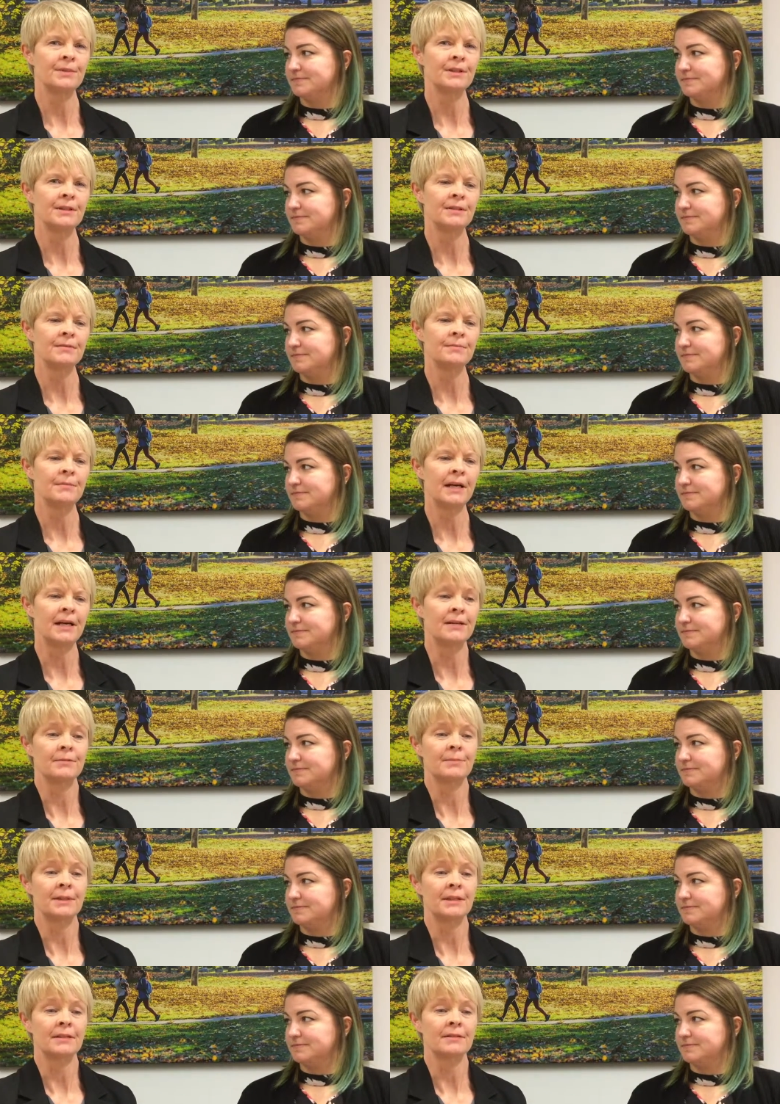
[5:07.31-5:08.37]
Speaker 1: be
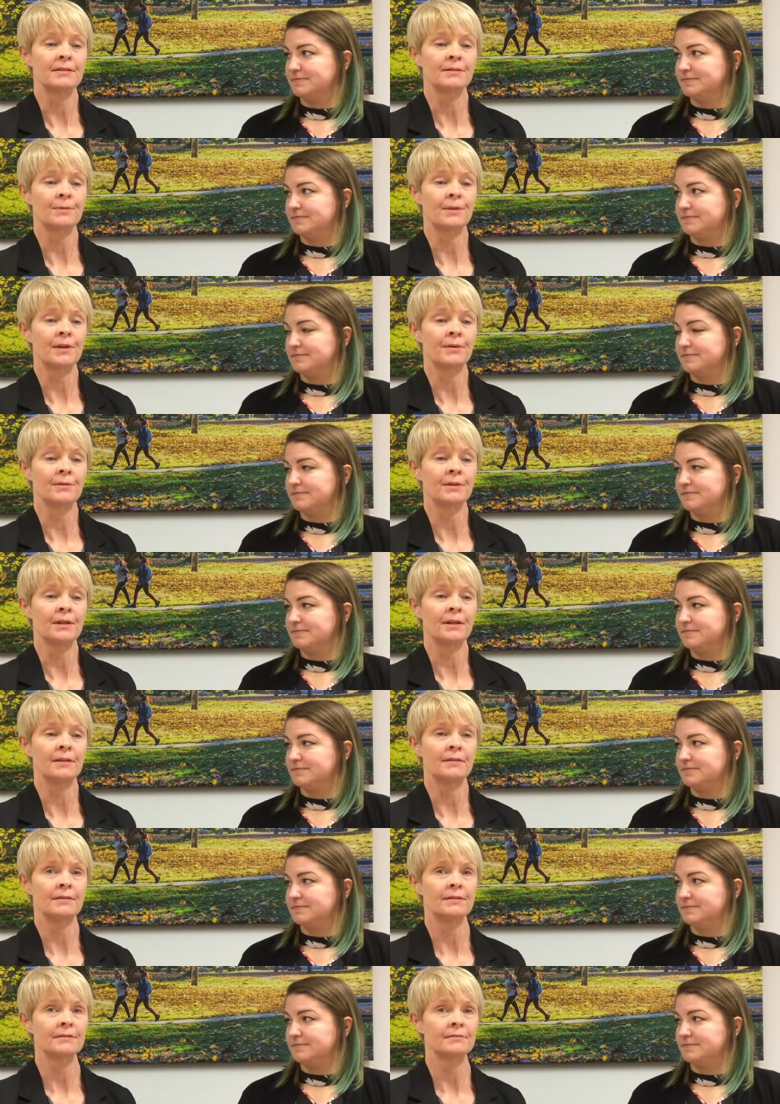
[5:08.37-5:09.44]
met because without
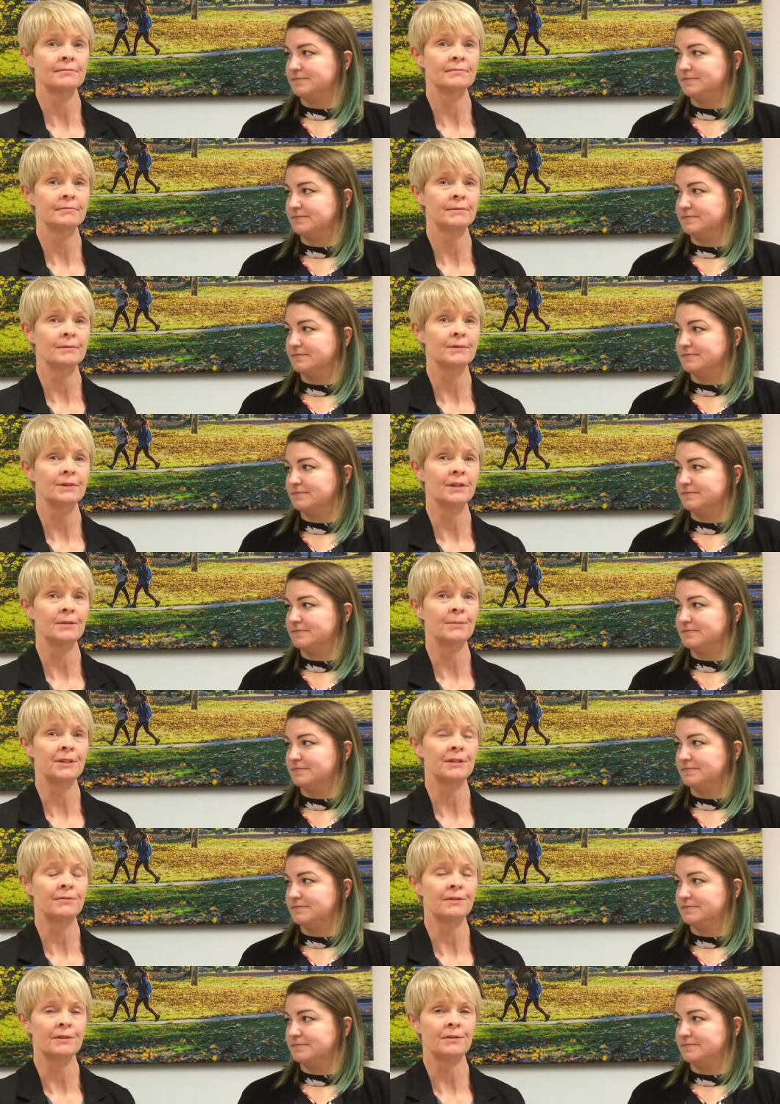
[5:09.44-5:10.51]
that, it was going to
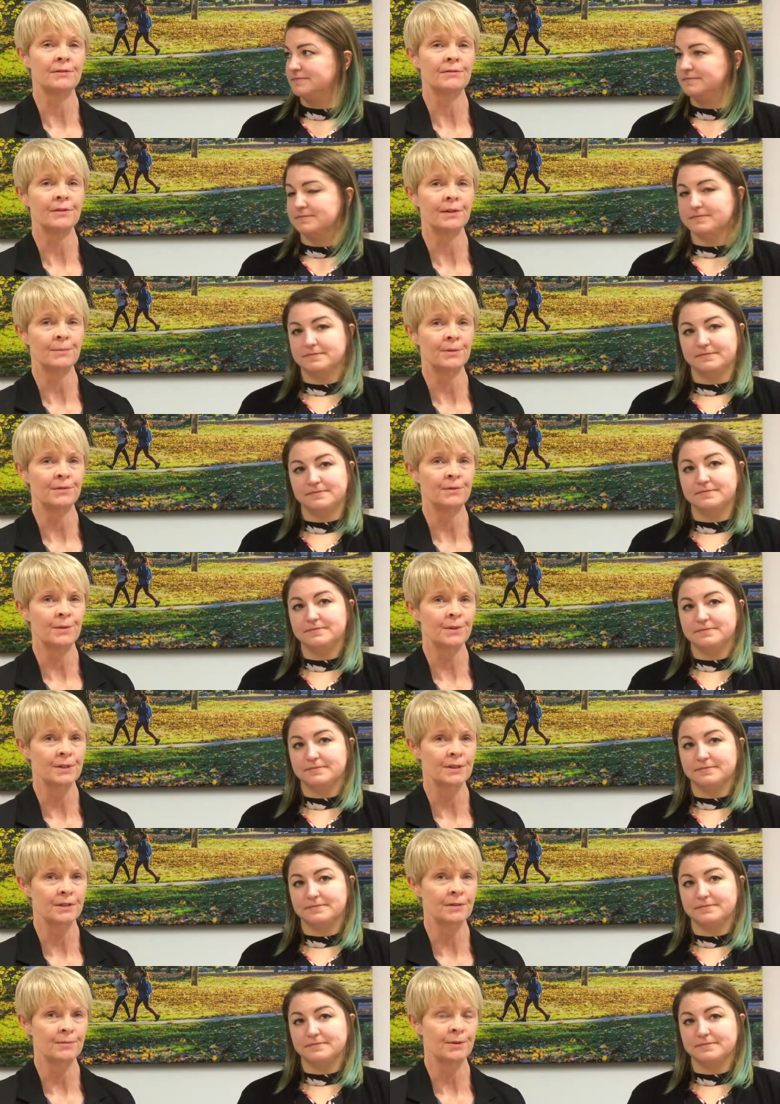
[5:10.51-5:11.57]
be difficult for them to
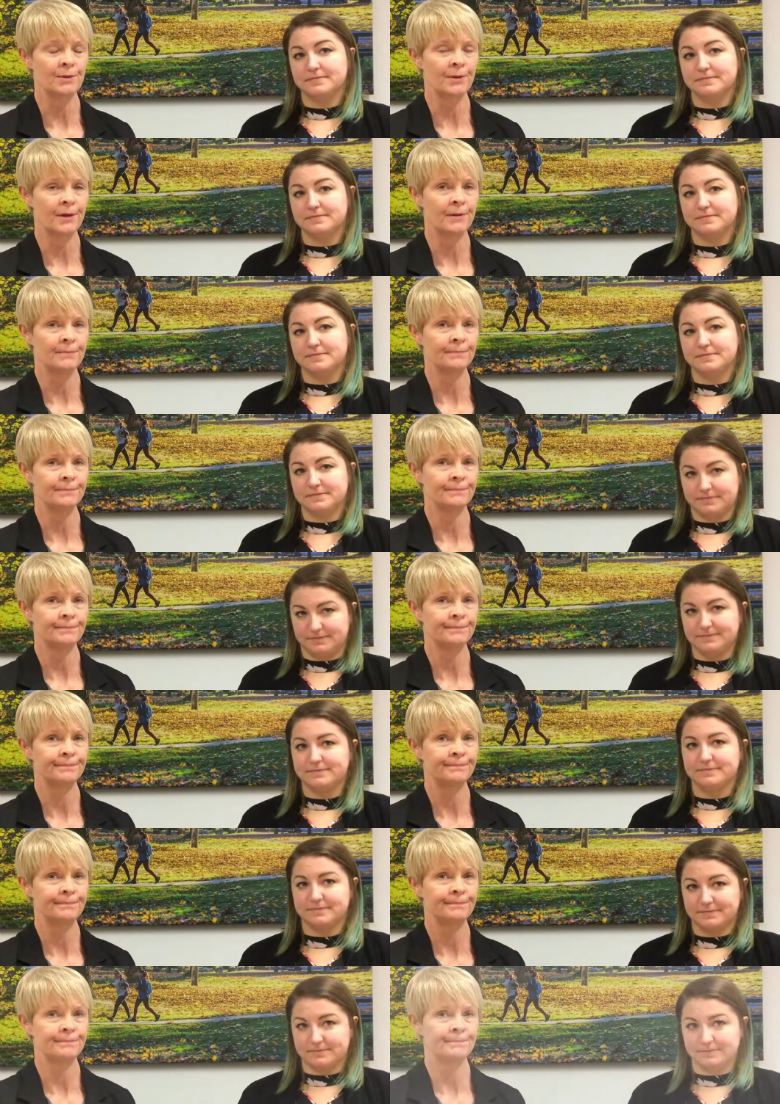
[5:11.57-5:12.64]
focus in the program. Mm
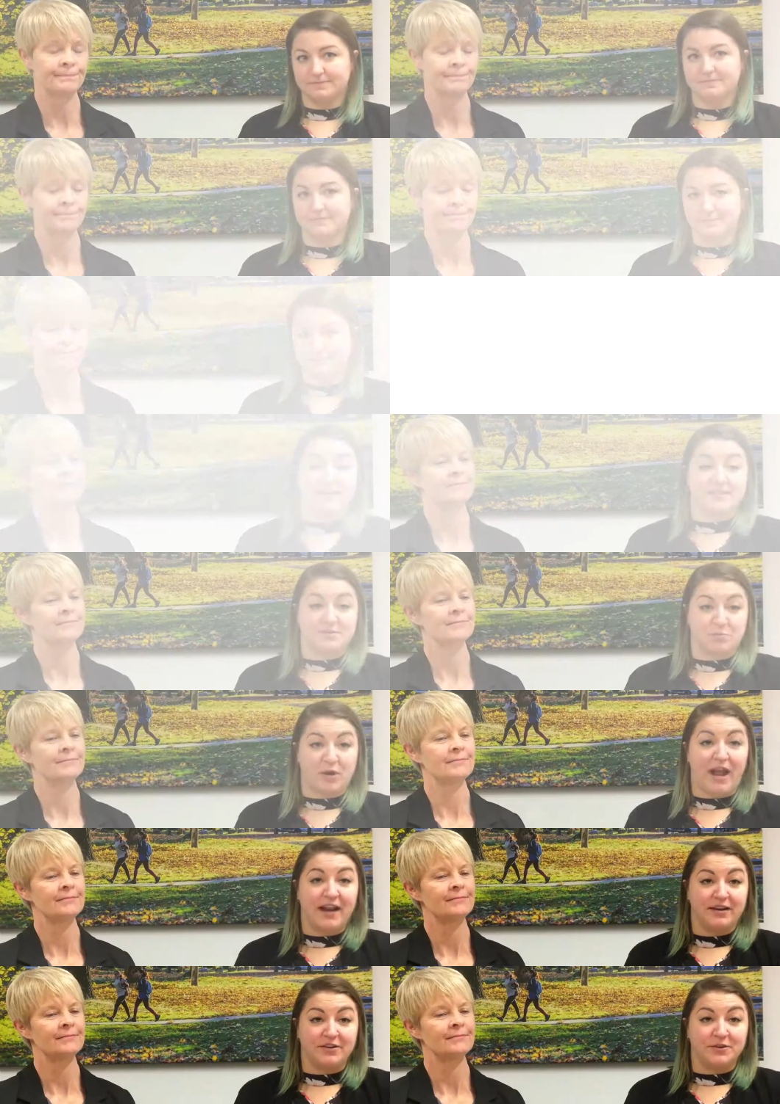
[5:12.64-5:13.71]
-hmm.
Speaker 2: It's
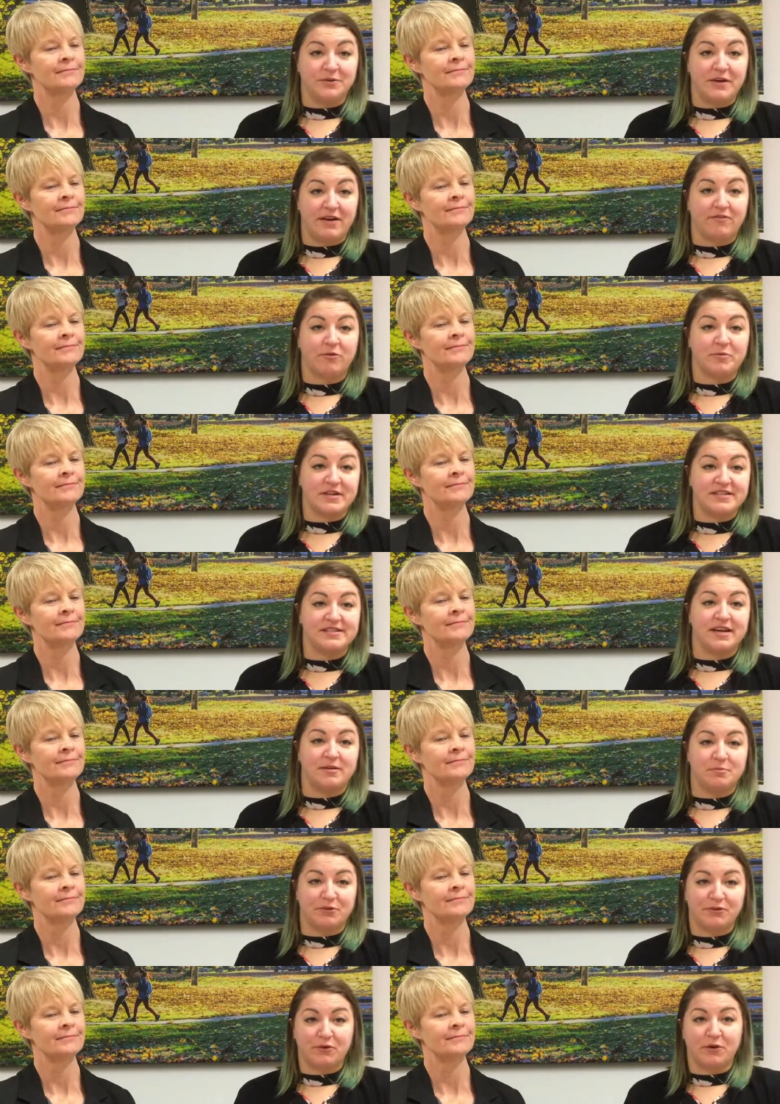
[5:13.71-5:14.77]
brand new, never been
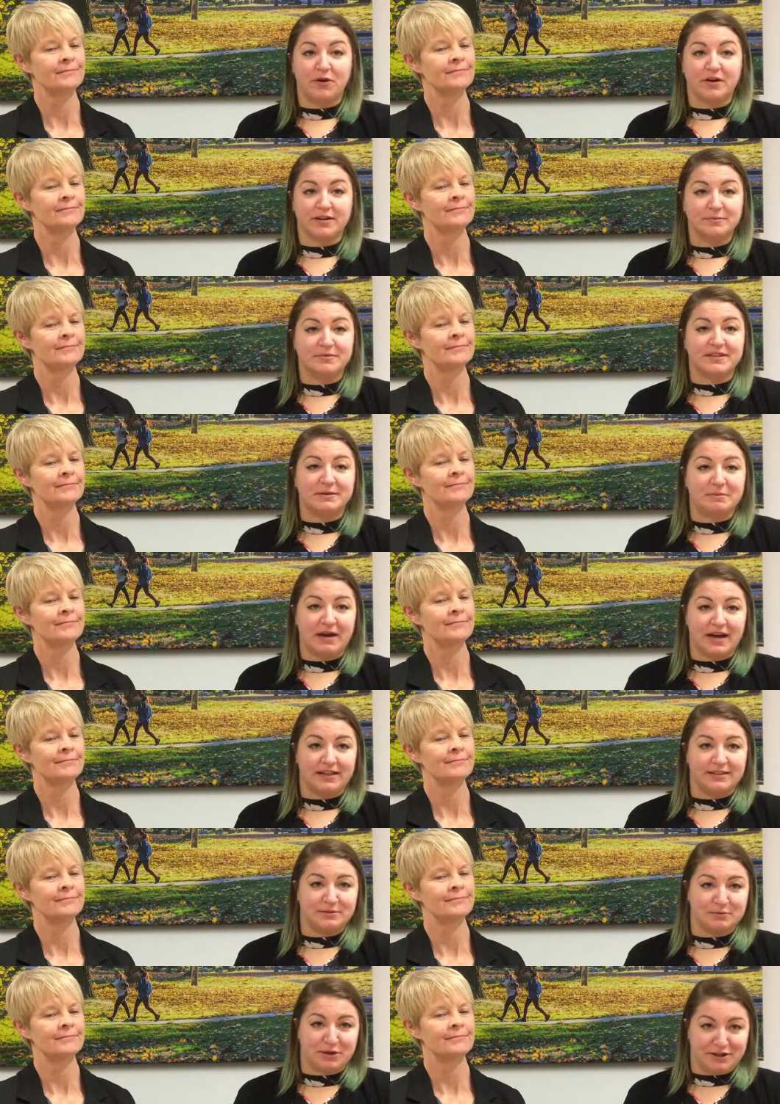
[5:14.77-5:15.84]
done before, complete
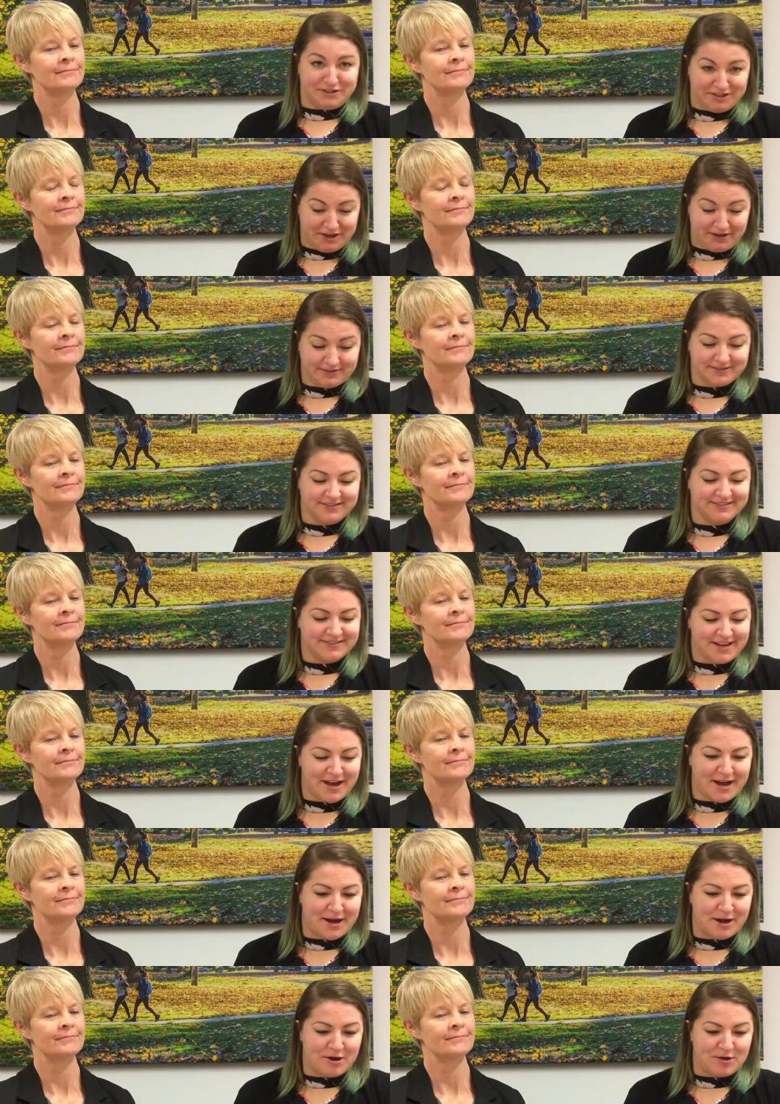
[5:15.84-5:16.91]
pilot project.
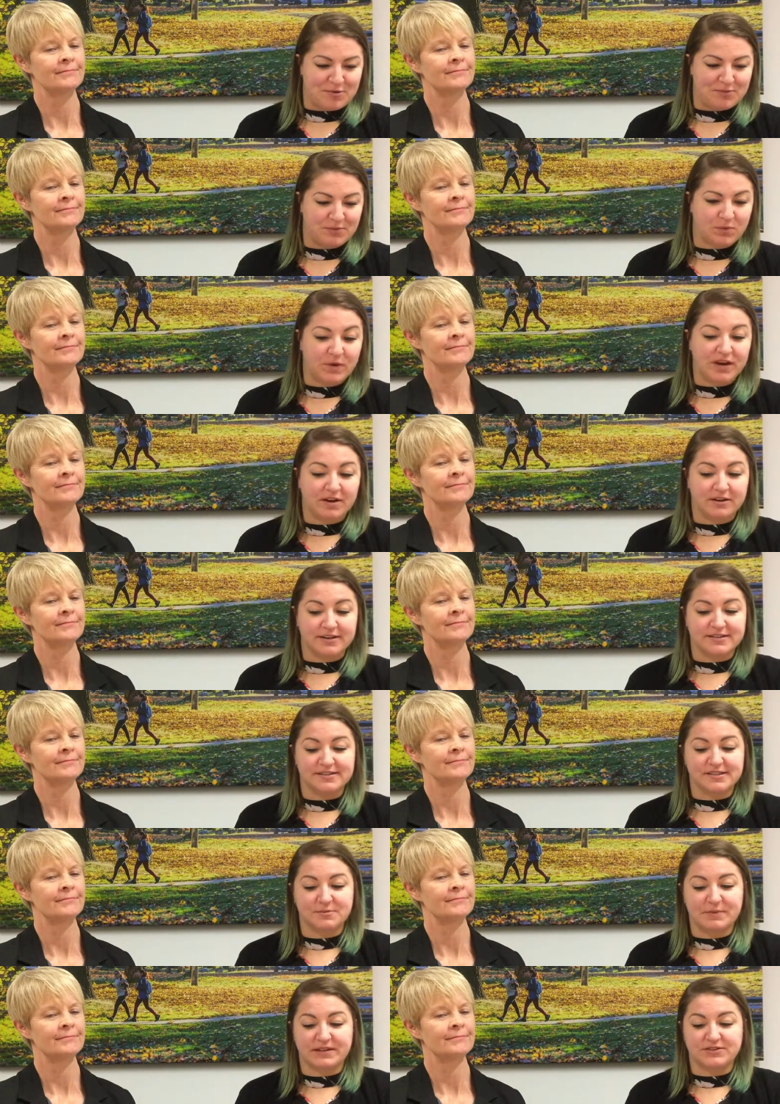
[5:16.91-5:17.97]
Um, we are
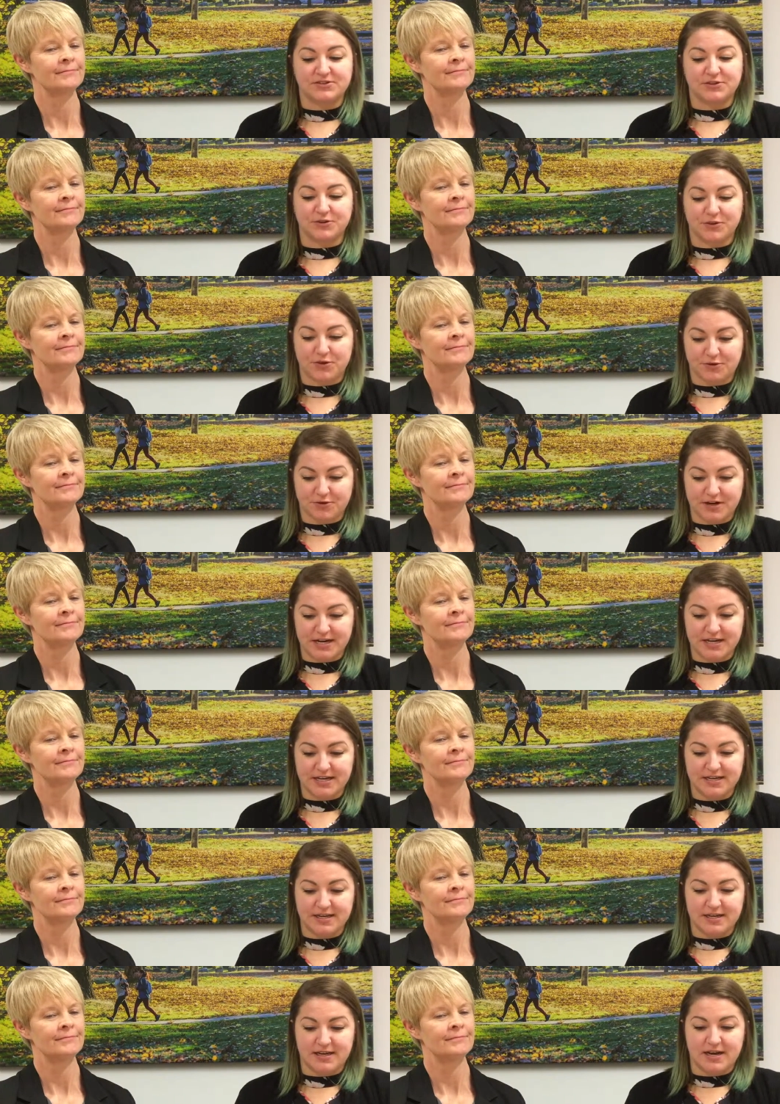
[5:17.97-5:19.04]
in semester three